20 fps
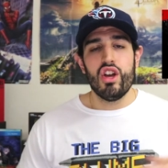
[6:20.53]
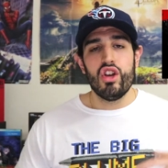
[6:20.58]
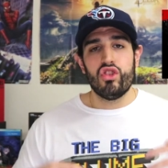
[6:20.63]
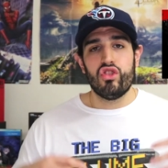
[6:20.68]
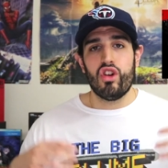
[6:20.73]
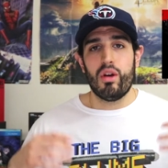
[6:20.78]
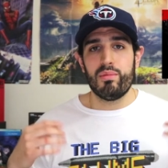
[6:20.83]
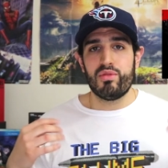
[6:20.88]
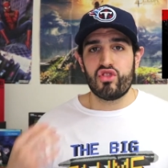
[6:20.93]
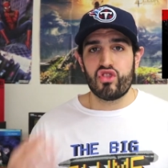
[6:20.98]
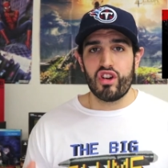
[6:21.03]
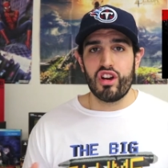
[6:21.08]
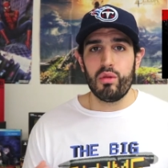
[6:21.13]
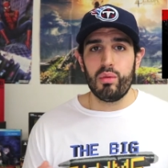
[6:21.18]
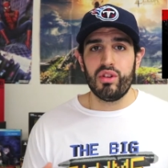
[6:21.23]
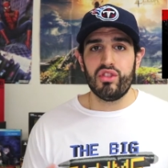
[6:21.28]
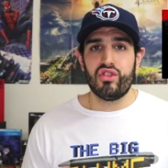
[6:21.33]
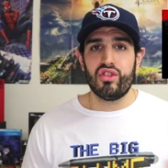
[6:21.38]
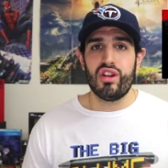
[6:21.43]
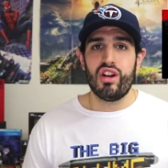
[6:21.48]
So I'm sure it
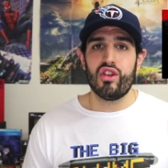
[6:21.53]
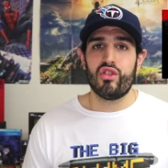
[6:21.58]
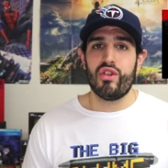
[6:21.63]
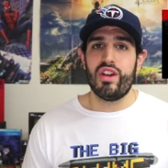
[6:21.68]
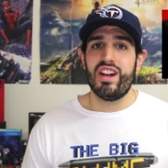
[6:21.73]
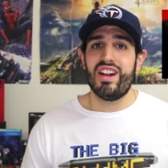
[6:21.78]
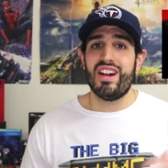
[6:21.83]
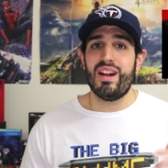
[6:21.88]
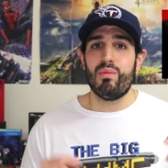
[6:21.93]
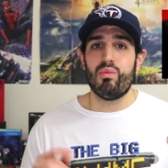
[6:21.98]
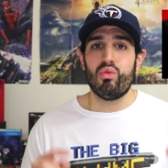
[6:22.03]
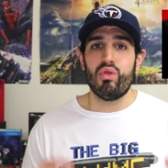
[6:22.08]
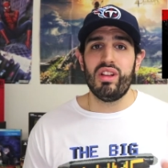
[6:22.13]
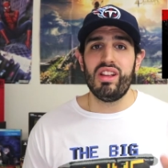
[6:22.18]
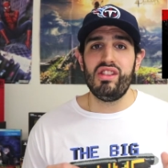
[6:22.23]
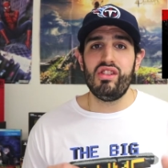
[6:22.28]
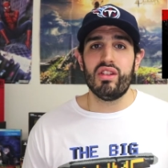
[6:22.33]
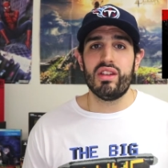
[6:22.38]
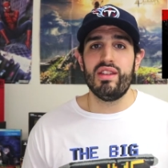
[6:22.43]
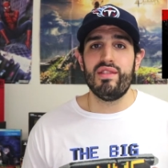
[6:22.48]
will turn out great and I'm
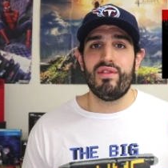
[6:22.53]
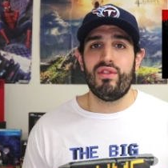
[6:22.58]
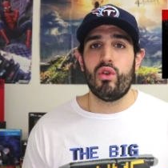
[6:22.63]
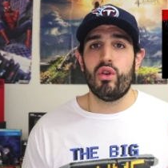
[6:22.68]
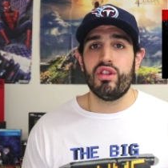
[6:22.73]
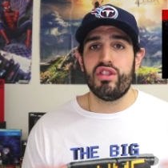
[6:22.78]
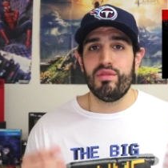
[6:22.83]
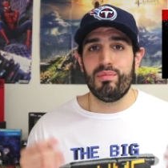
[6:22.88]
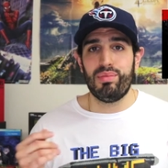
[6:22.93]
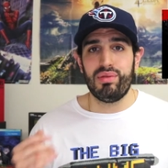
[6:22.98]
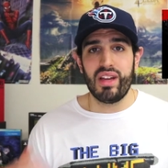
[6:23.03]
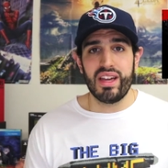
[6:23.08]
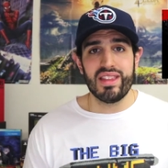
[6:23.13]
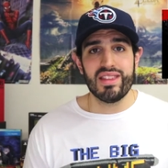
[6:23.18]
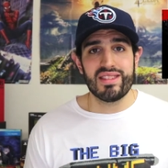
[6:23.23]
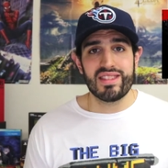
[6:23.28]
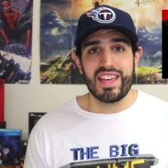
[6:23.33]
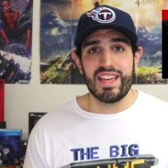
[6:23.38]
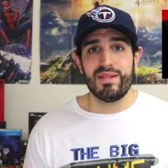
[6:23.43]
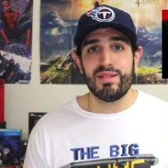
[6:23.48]
really looking forward to playing
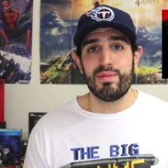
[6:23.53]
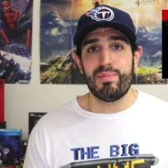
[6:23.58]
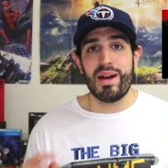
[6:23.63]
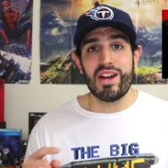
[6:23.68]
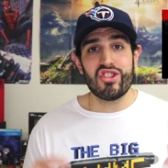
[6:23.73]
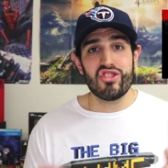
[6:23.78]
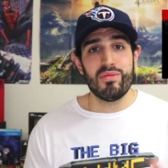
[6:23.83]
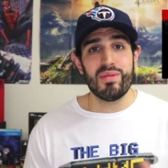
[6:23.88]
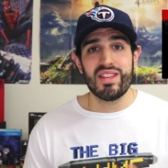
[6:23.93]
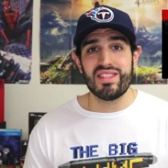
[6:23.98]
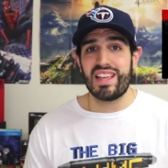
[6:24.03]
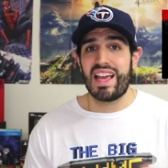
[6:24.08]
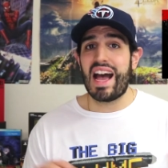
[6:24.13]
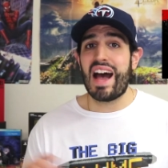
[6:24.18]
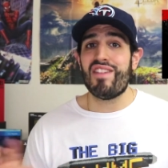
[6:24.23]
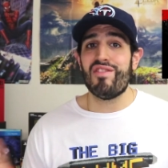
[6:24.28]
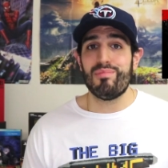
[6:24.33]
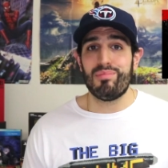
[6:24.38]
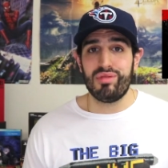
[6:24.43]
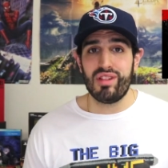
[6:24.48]
this game, especially because I
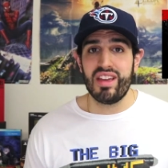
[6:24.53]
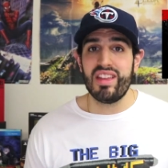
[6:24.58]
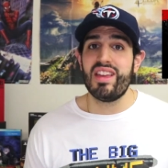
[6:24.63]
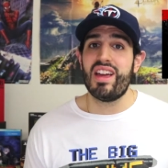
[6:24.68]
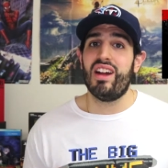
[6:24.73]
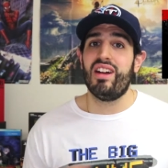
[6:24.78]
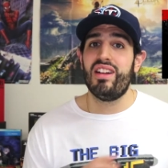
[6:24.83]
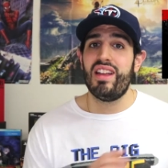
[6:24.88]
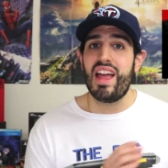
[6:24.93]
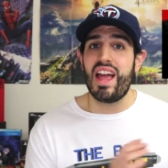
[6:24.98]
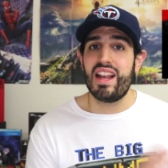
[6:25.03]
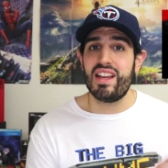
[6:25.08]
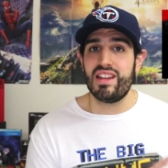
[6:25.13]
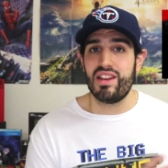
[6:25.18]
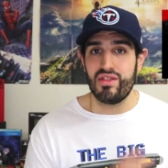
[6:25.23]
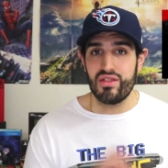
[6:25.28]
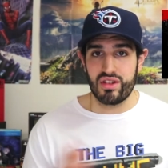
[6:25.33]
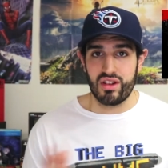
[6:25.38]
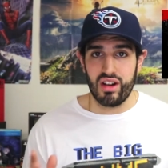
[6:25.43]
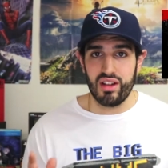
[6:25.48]
haven't played yet on any
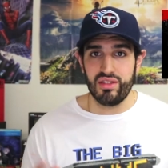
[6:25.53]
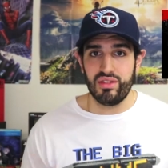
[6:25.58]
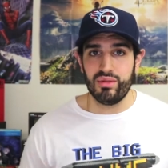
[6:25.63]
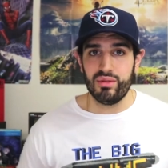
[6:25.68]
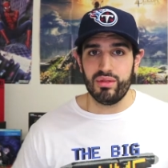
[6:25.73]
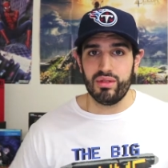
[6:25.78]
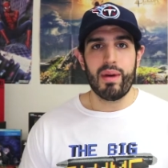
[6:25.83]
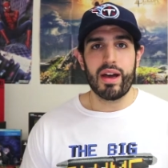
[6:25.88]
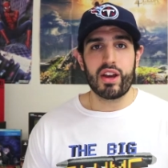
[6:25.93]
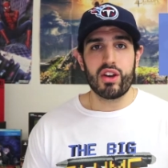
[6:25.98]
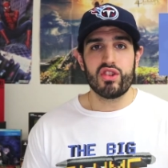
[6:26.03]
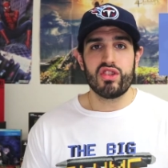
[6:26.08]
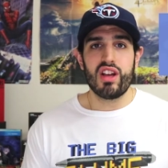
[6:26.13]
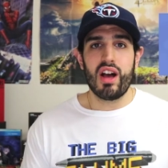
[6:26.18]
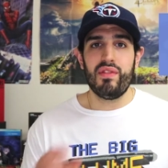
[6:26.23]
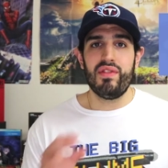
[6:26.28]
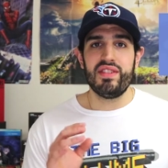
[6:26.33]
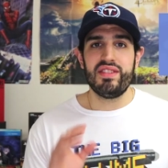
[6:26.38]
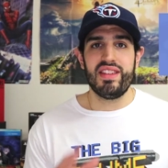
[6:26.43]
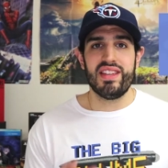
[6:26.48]
other console.
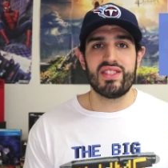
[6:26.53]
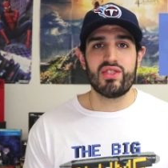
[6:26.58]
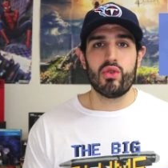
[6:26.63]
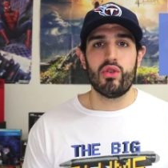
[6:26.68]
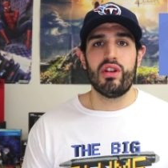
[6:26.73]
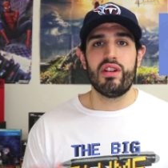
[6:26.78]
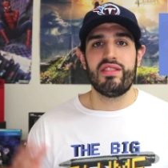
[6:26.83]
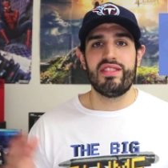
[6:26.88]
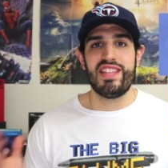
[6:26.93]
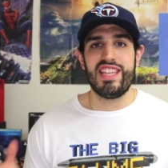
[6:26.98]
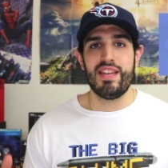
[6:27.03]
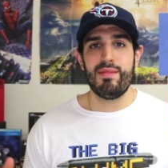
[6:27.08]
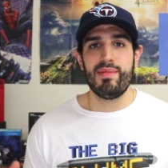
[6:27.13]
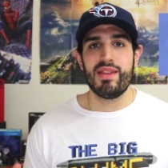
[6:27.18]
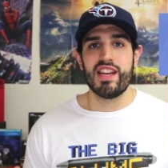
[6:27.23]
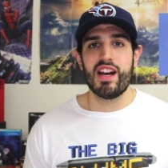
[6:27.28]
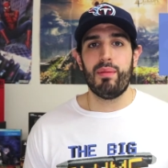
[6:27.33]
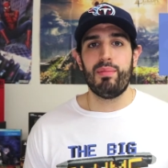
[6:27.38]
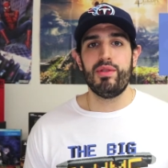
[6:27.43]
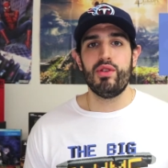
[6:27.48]
Microsoft and Discord are
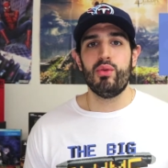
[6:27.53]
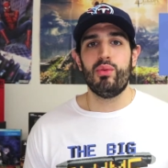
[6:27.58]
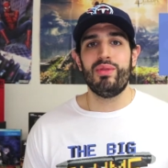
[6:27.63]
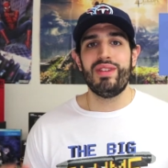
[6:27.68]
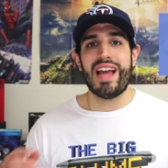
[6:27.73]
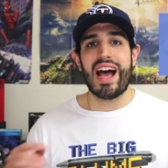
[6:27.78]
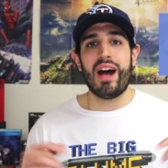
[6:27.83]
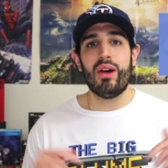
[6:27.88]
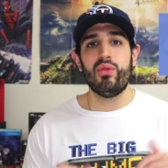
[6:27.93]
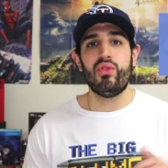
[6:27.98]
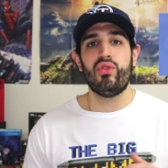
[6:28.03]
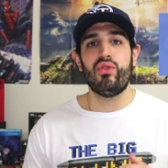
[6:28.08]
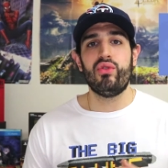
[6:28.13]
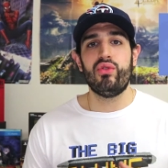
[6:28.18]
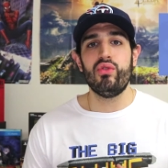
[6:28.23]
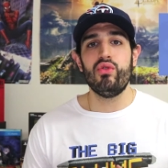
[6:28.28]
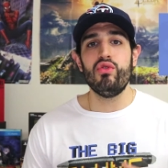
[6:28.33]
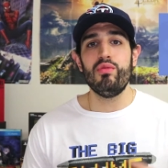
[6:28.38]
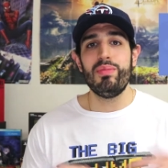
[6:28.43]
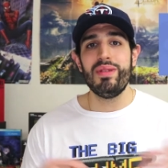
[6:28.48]
teaming up. You will now
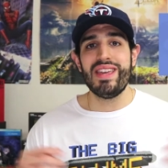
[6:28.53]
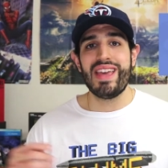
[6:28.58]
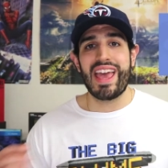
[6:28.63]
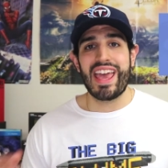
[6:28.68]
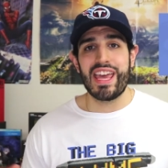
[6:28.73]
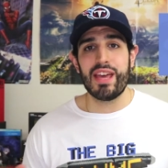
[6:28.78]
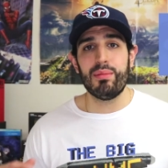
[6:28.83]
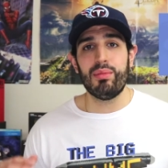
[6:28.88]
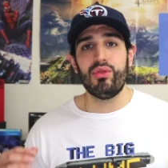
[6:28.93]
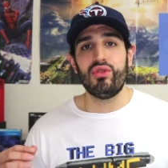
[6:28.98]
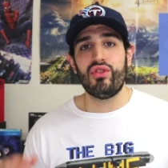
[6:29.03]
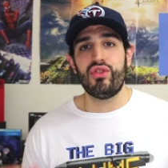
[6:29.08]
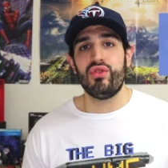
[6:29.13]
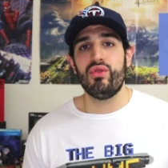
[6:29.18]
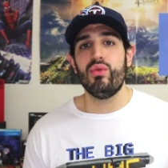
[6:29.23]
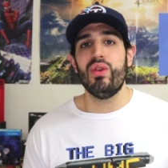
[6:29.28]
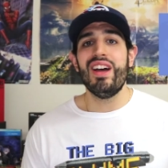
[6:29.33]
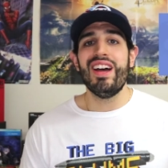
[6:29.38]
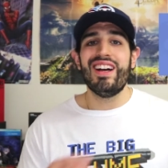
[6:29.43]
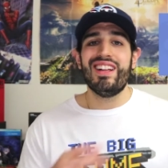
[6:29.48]
soon be able
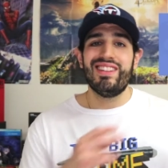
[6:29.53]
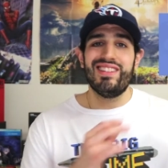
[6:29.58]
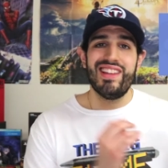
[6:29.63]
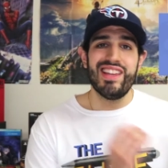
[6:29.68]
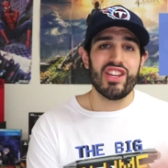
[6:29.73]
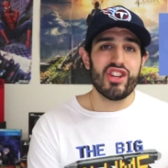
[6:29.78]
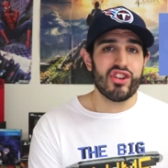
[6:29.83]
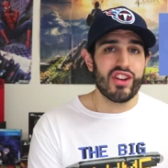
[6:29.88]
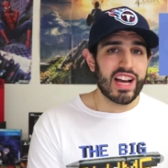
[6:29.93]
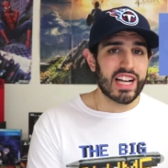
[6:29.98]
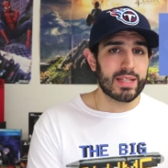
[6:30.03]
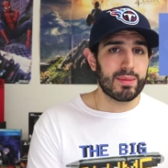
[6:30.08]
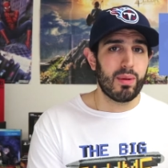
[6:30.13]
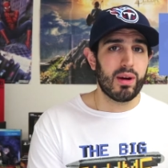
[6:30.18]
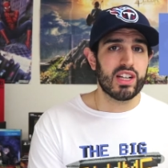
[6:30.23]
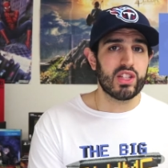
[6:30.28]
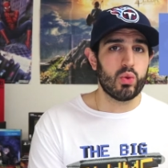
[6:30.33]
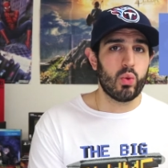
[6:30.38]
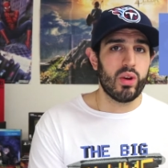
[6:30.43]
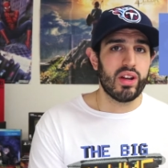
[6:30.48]
to link your
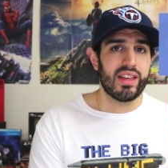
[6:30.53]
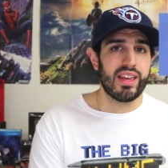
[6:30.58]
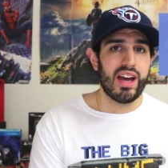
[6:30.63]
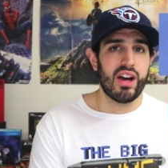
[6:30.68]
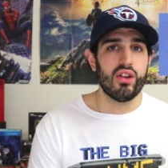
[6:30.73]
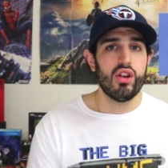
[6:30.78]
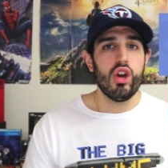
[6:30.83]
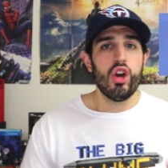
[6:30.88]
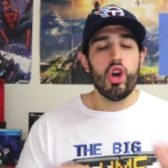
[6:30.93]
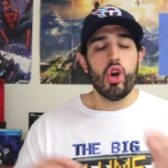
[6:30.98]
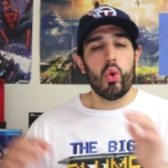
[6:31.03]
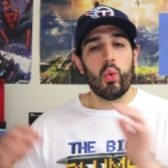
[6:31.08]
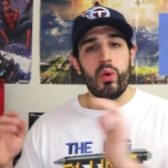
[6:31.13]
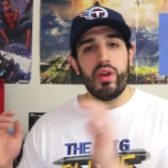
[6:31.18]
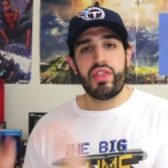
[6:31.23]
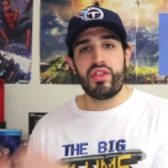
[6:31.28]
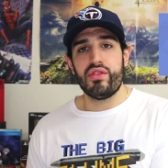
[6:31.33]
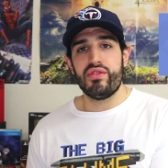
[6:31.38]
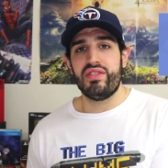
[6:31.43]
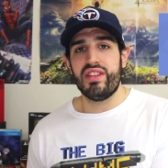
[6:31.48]
Xbox One account
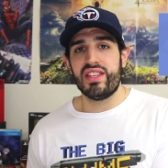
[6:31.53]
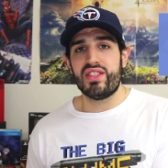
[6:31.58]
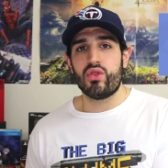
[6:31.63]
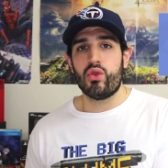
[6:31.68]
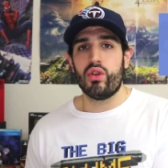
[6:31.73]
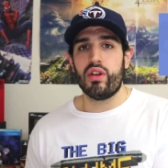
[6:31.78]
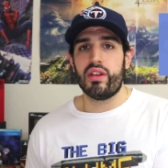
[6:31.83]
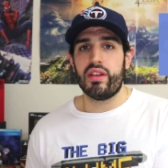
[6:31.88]
with your Discord